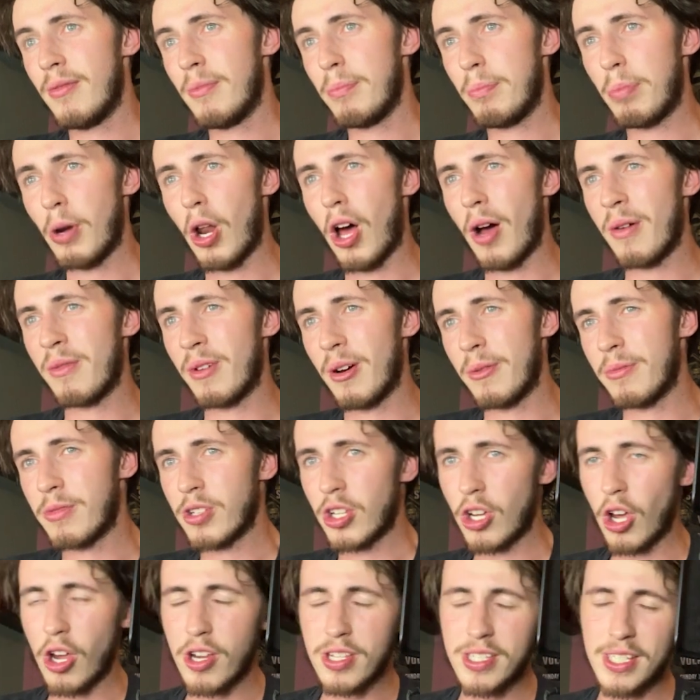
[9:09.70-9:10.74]
But I'm going
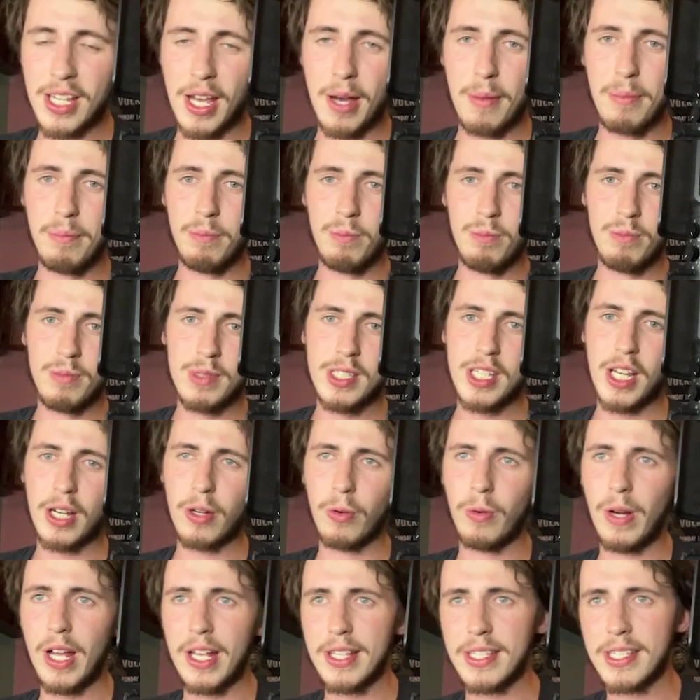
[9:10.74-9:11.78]
to go sub. Second
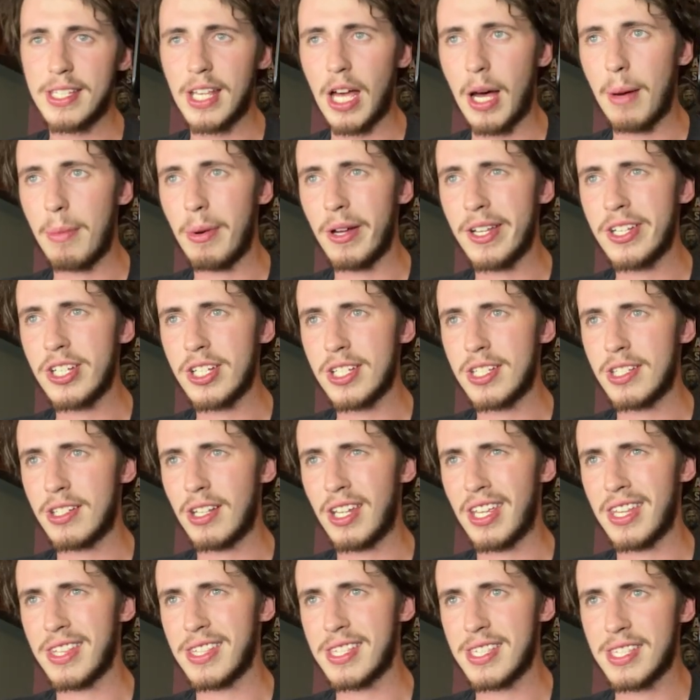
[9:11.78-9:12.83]
round sub, I just
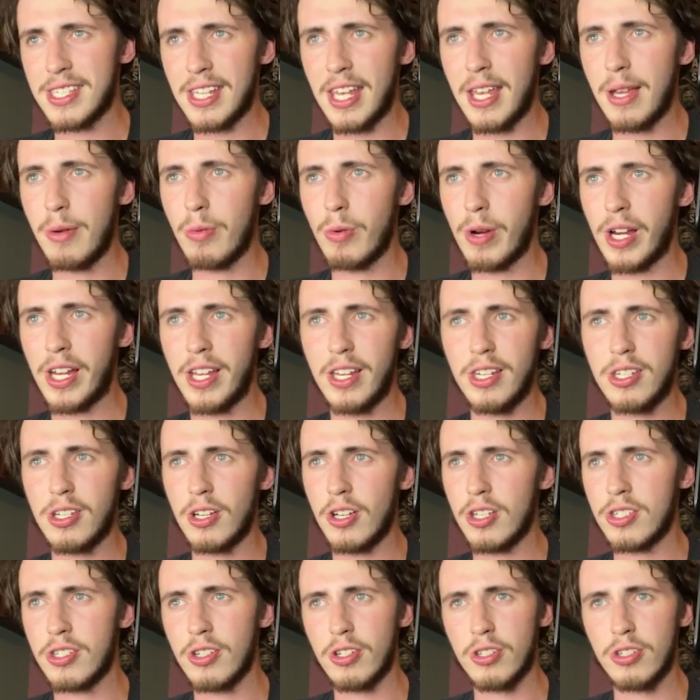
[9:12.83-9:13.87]
can see Ricky
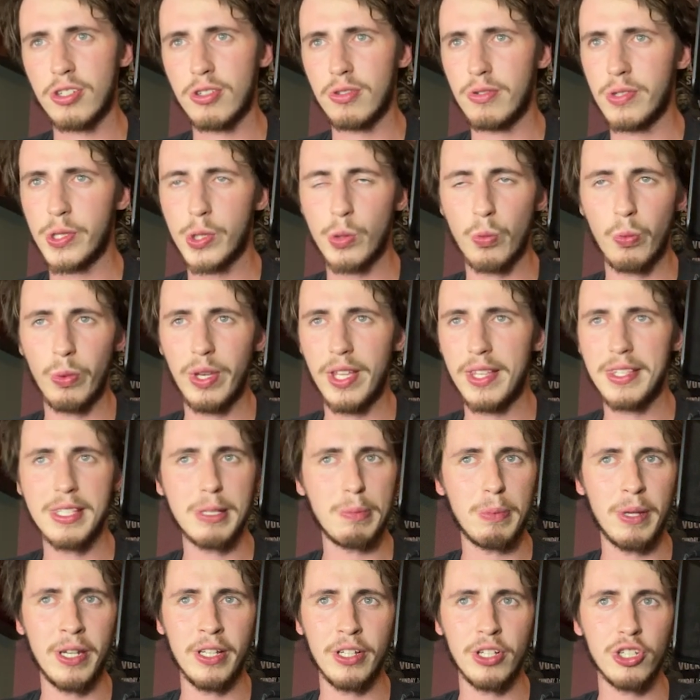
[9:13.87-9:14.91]
Turcios doing some weird
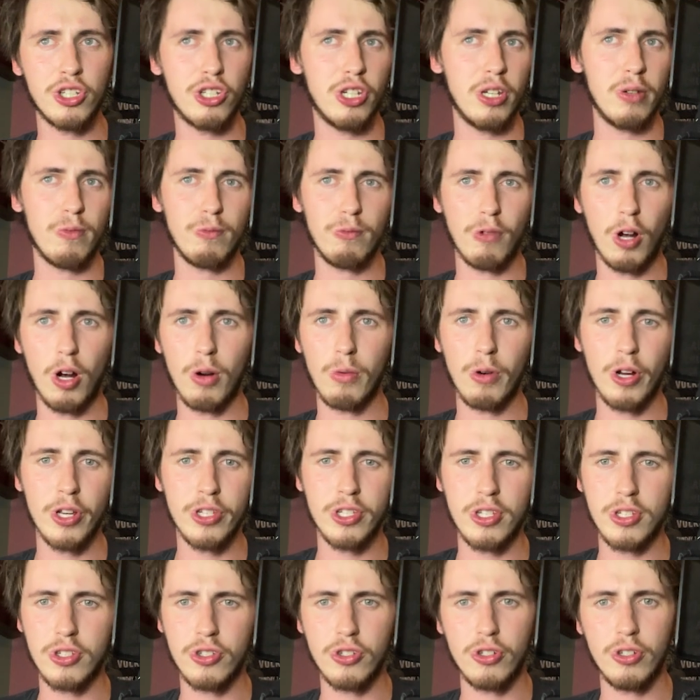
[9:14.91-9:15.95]
spinning shit. Raul
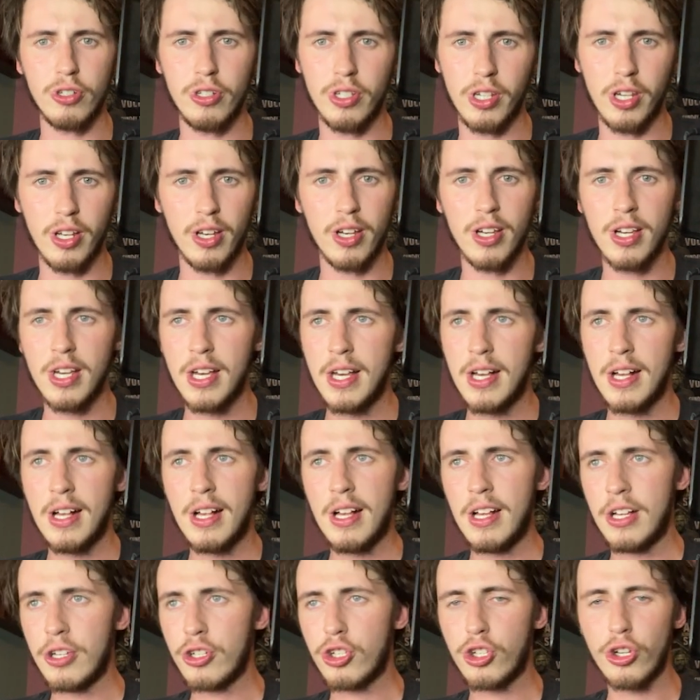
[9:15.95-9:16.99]
Rosas Jr.
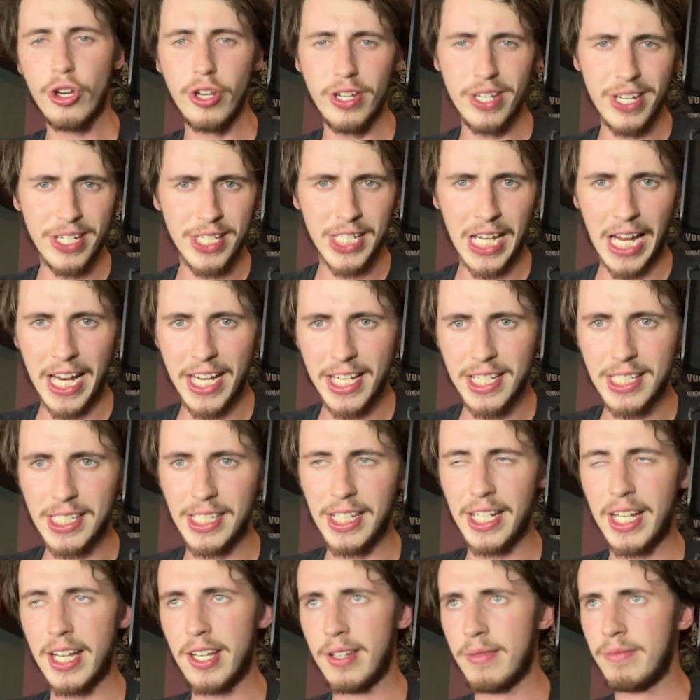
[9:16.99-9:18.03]
shooting a
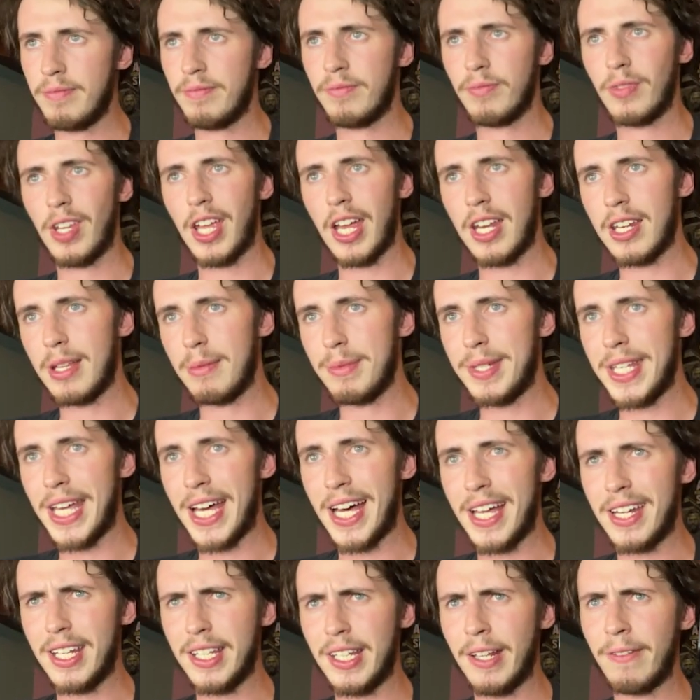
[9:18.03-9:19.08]
takedown, getting him
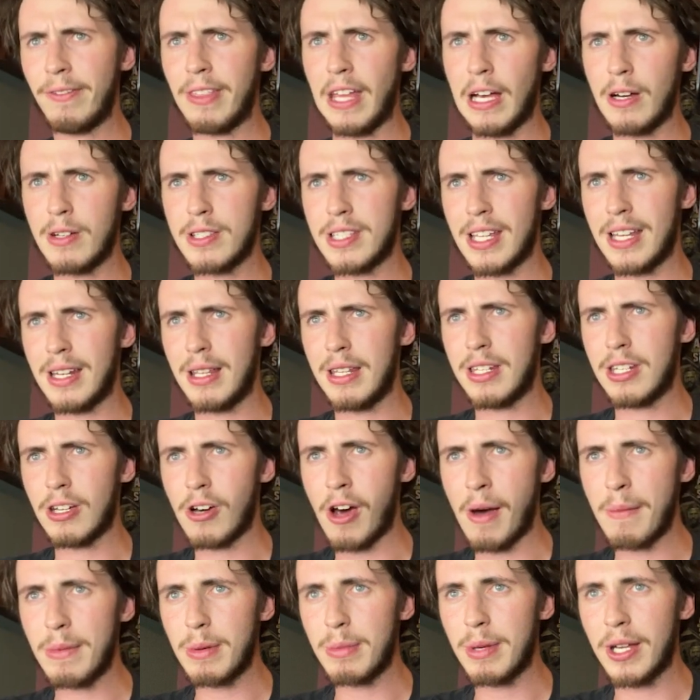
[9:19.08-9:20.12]
down. And if there was any
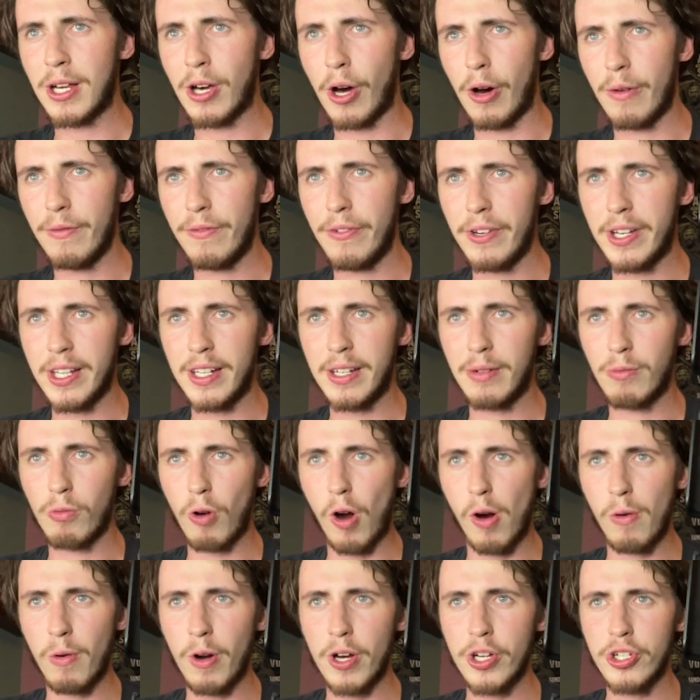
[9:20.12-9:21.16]
time to be confident in
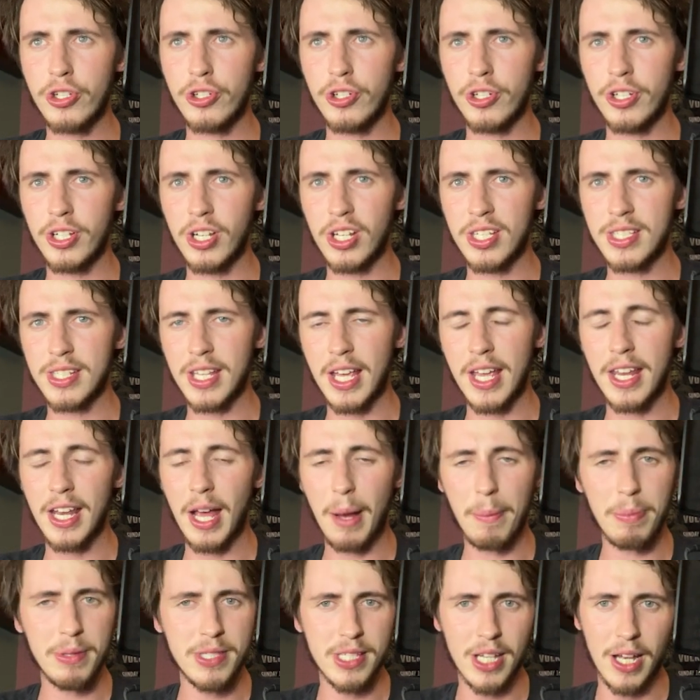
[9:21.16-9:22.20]
Raul Rosas Jr.
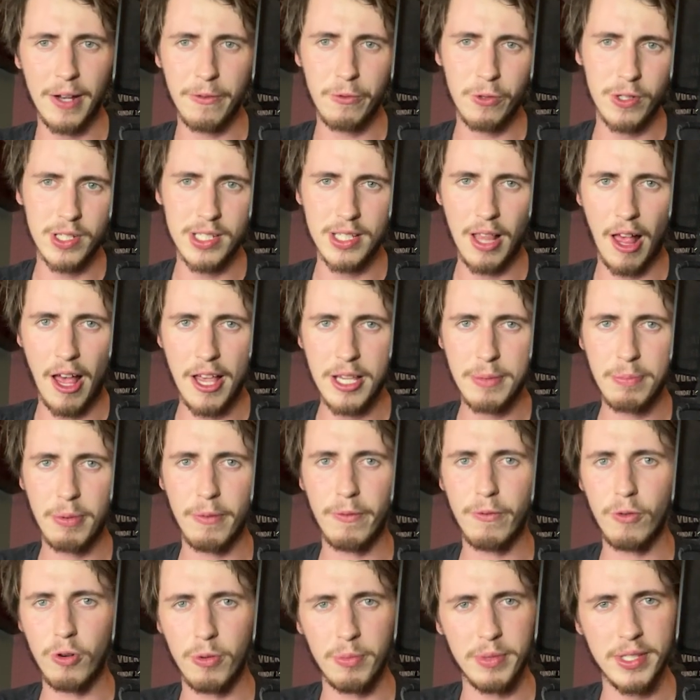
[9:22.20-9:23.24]
stand-up, it's after his last
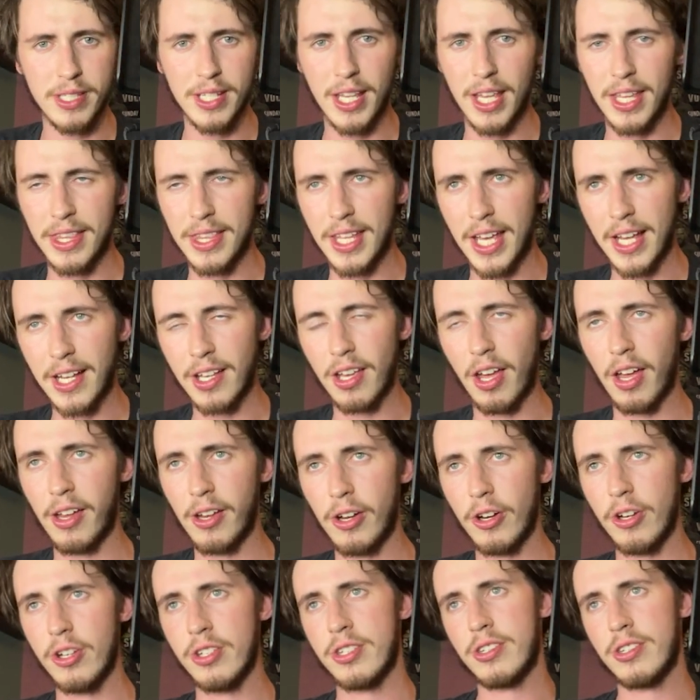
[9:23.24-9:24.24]
performance getting that KO.